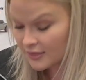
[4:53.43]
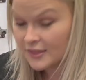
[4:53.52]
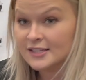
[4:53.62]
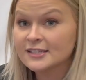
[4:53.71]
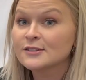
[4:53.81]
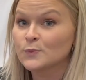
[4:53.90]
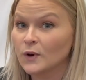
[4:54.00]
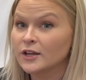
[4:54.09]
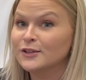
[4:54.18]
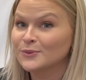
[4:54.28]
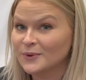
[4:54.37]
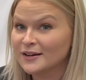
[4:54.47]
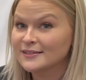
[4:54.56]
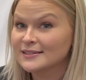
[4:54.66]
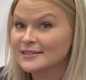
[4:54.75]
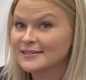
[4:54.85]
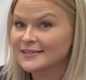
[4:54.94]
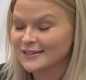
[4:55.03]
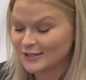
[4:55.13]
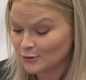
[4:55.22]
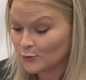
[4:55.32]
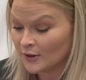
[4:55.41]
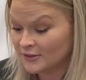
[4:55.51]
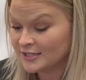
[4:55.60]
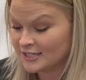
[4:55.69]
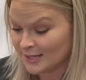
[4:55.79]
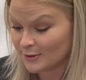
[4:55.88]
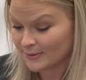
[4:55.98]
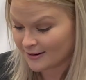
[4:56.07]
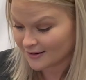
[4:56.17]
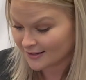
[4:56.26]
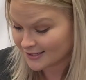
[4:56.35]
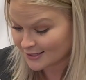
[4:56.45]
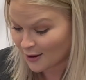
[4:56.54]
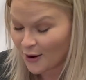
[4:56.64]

this is what you want. You want the Deemerbox.